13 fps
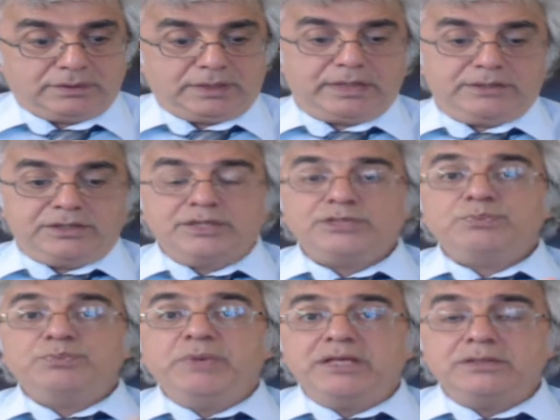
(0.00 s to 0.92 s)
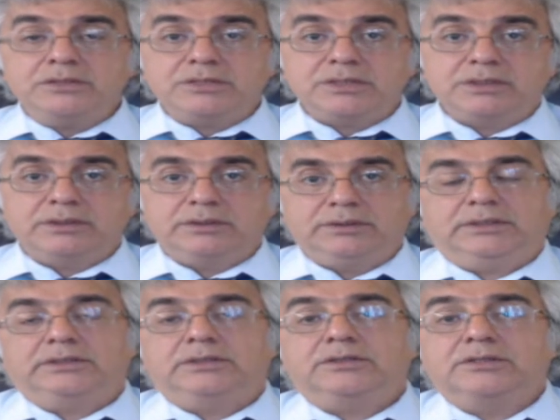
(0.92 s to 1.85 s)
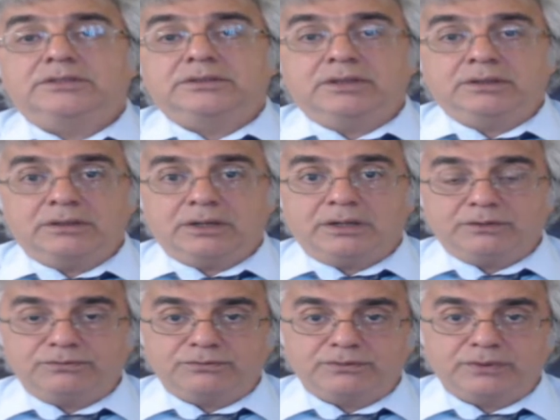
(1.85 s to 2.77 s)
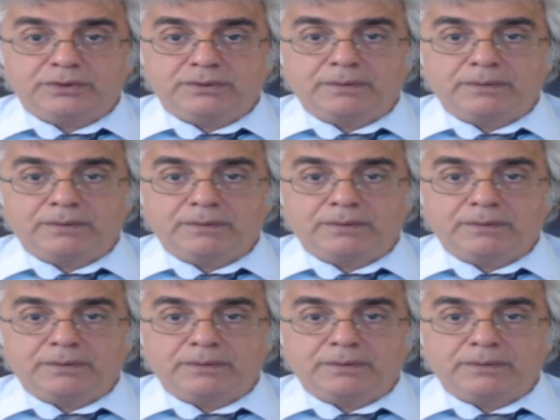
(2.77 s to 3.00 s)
And this means an eternal life.